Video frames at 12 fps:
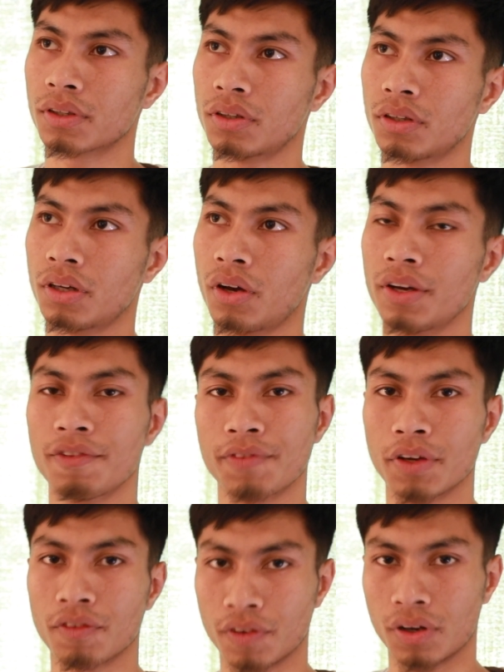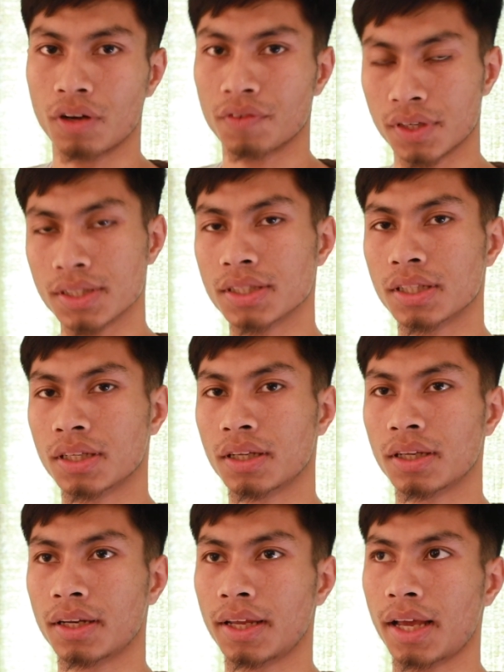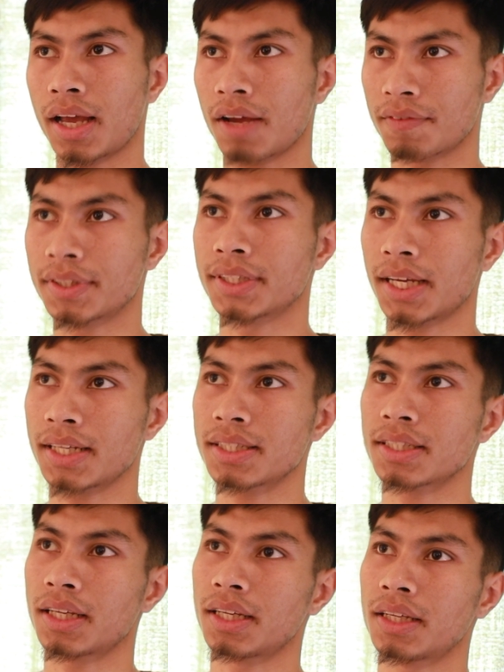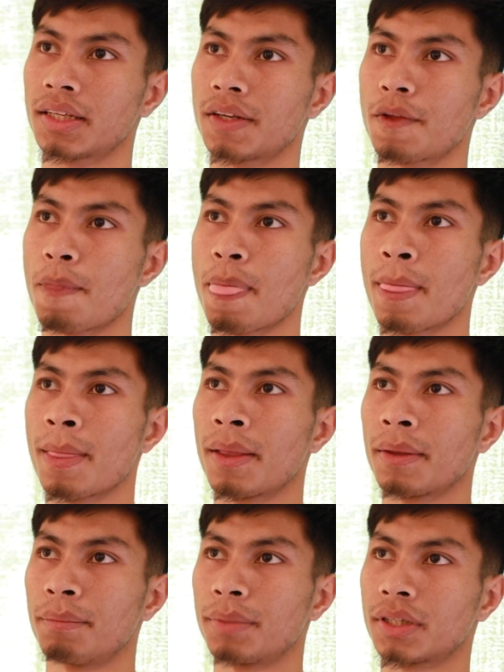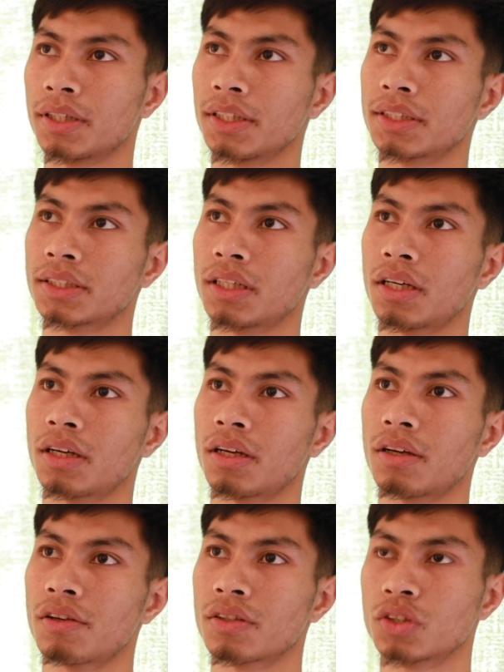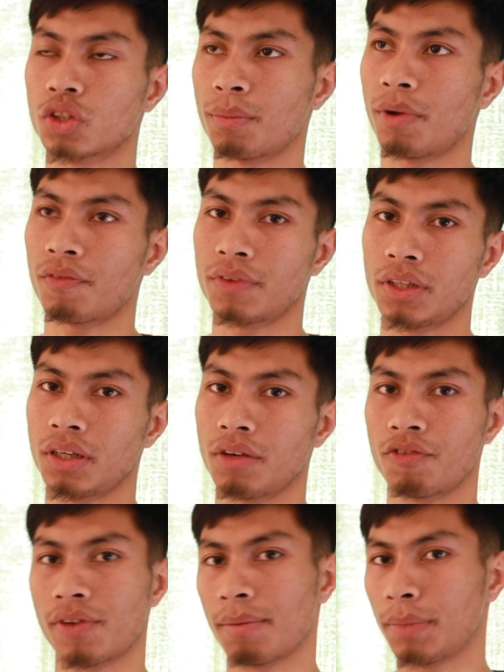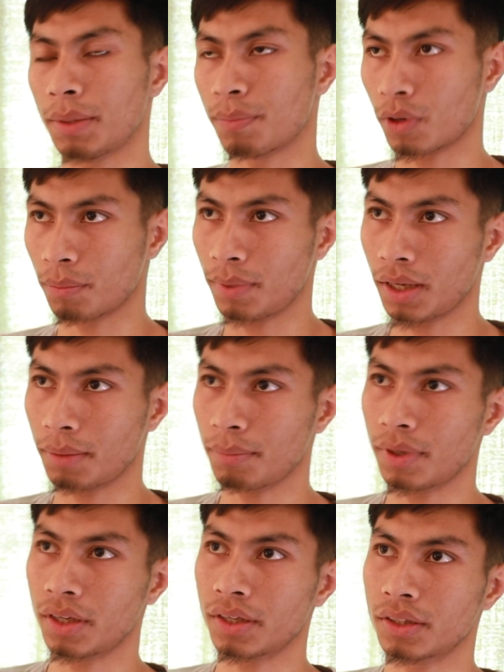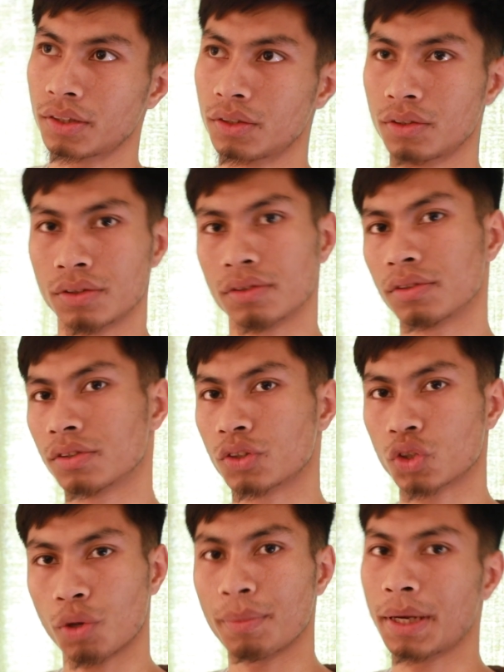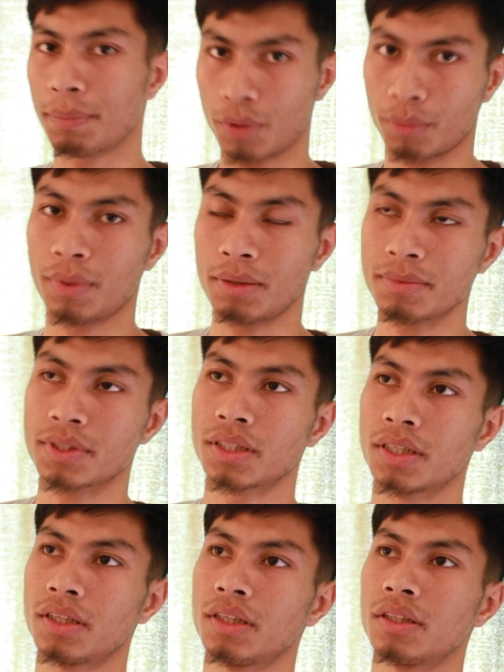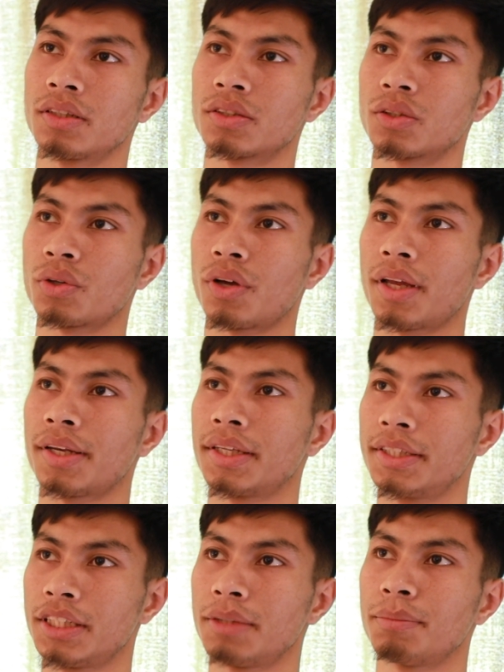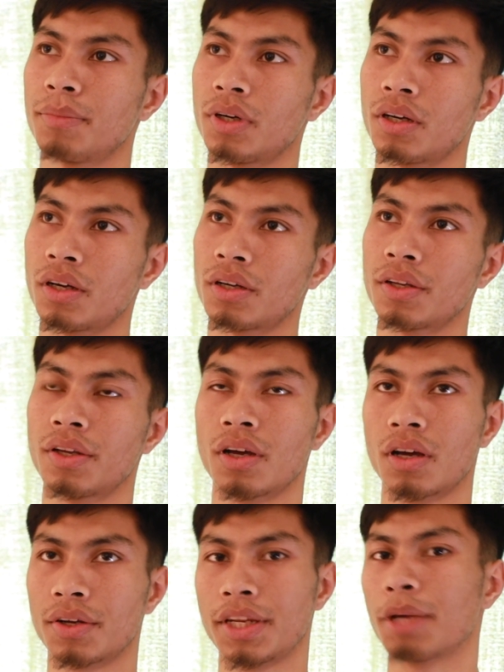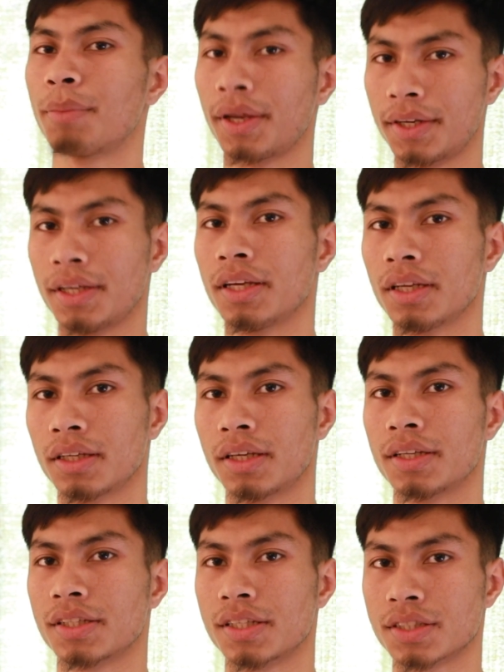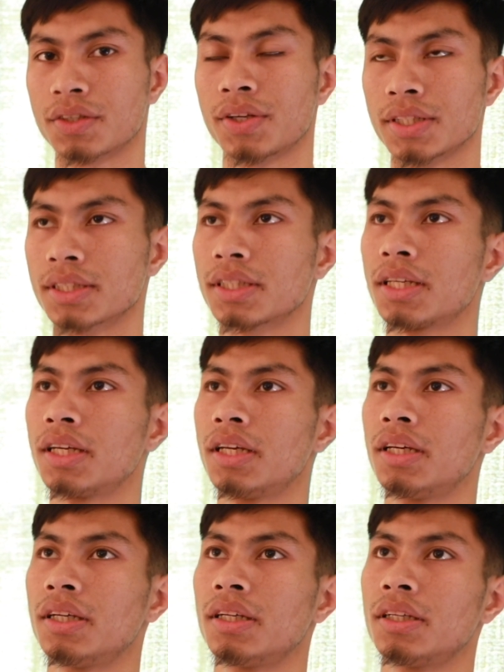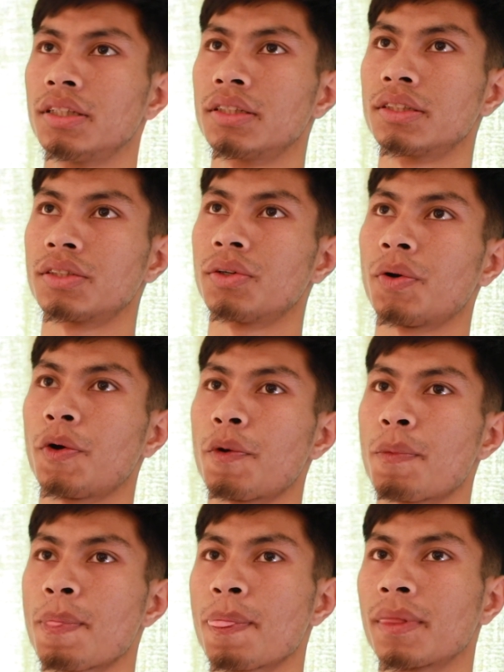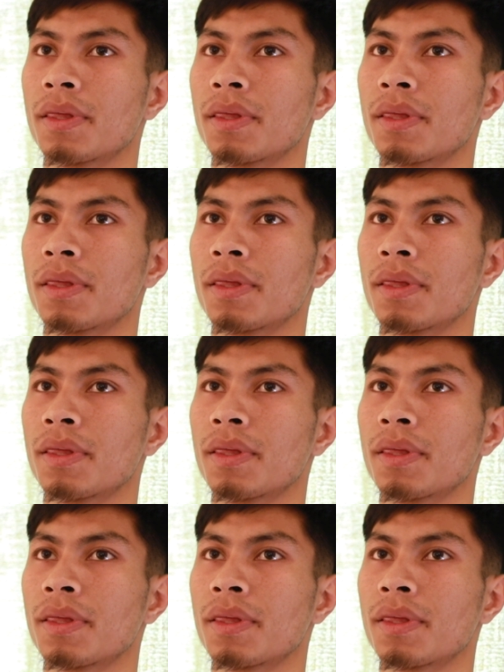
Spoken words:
only few of us, they have the chance, and because some of the family problem and so many problems. So, and the gym, day by day, it increase. So,